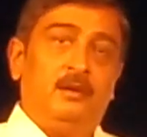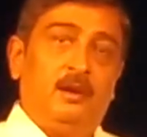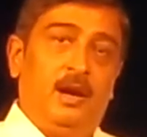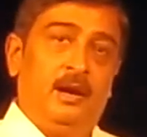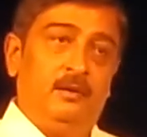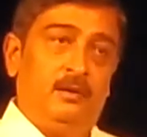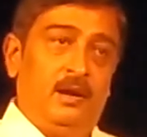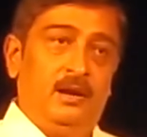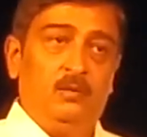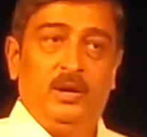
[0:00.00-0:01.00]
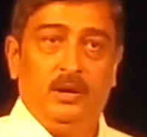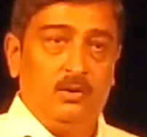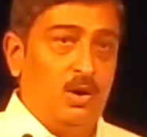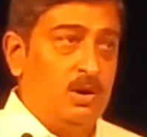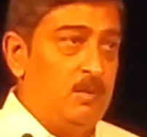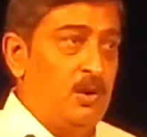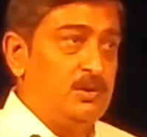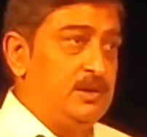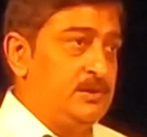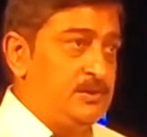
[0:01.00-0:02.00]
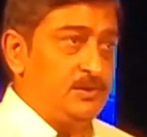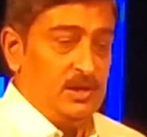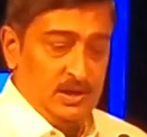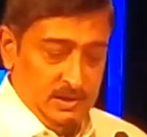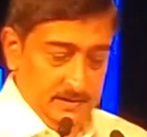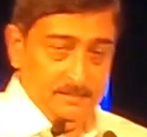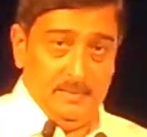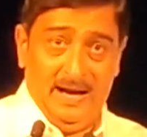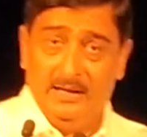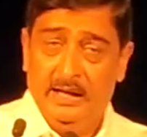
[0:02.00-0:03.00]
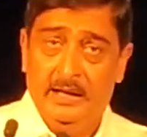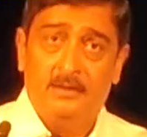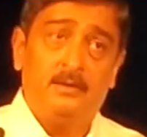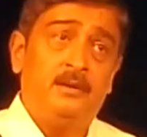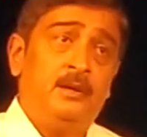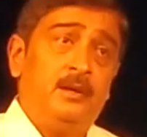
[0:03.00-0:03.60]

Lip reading: and we can talk about this at length.